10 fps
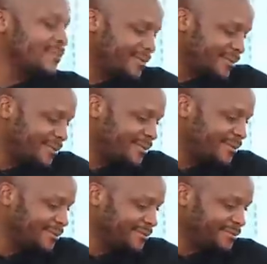
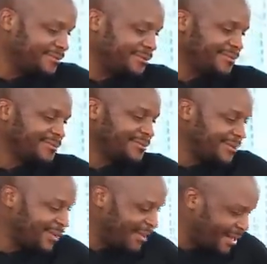
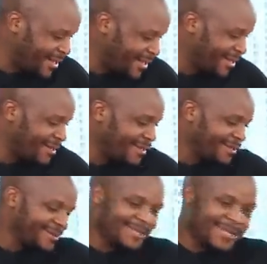
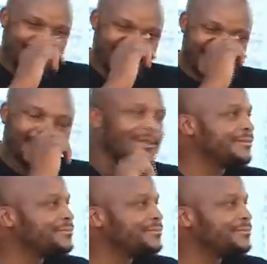(not speaking)